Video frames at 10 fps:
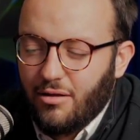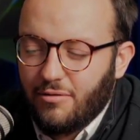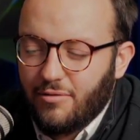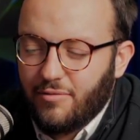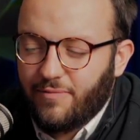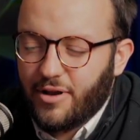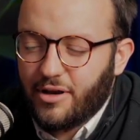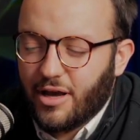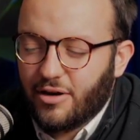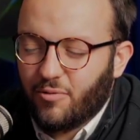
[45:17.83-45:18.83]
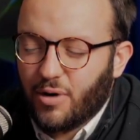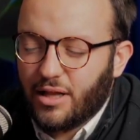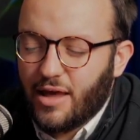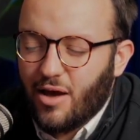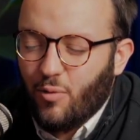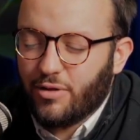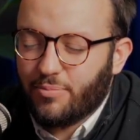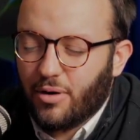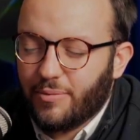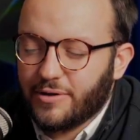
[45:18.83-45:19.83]
fun to kind of read that with
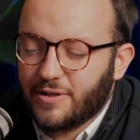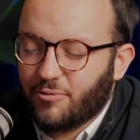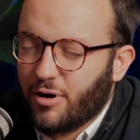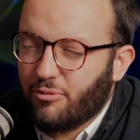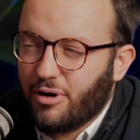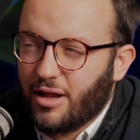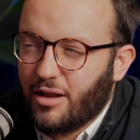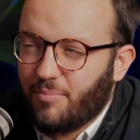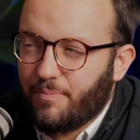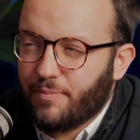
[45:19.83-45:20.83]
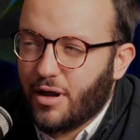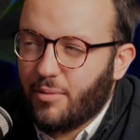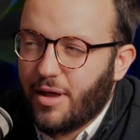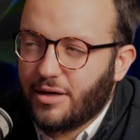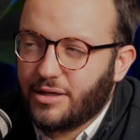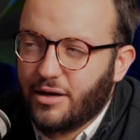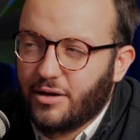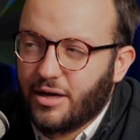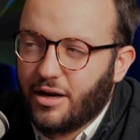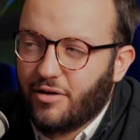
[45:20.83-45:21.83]
purpose and reread it and kind of meditate on
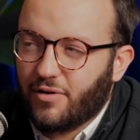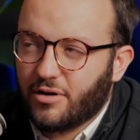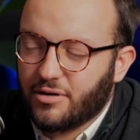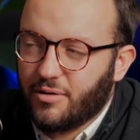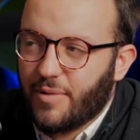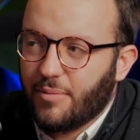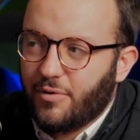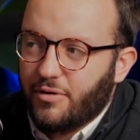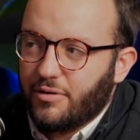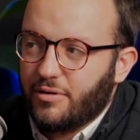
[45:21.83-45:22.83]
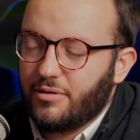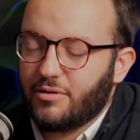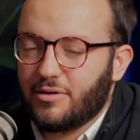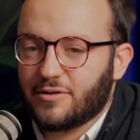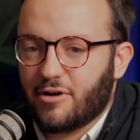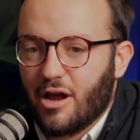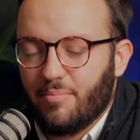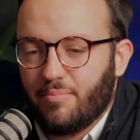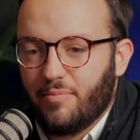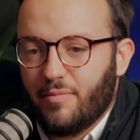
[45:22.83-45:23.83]
it. I've heard the Bible described
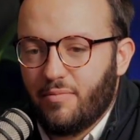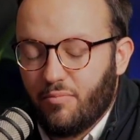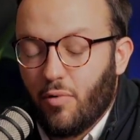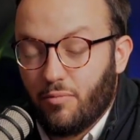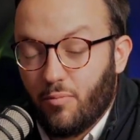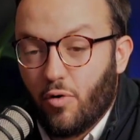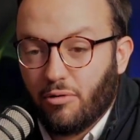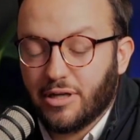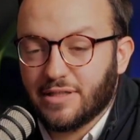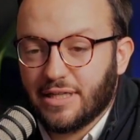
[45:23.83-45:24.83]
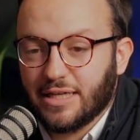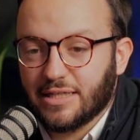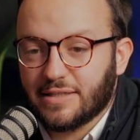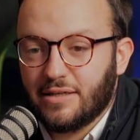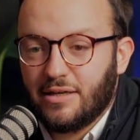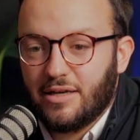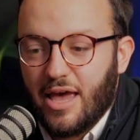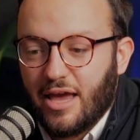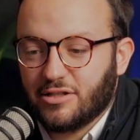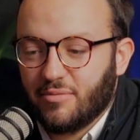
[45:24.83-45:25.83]
more recently as
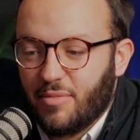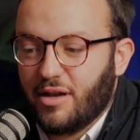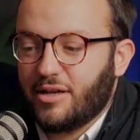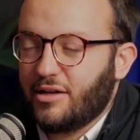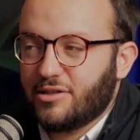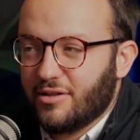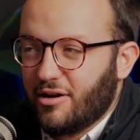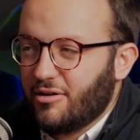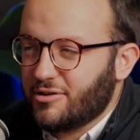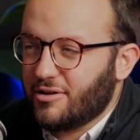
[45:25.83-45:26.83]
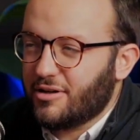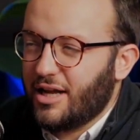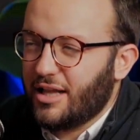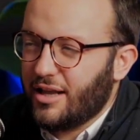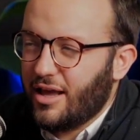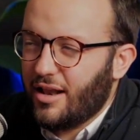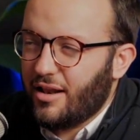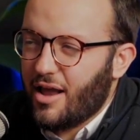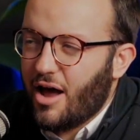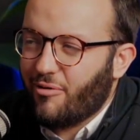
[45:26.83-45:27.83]
ancient meditation literature, and
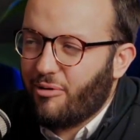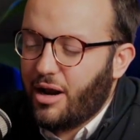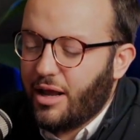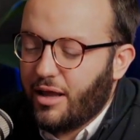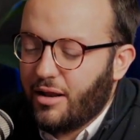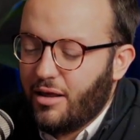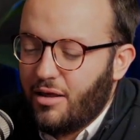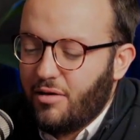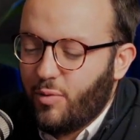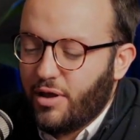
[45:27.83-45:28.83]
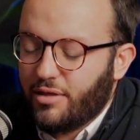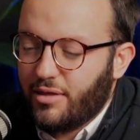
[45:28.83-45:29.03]
not reading it with,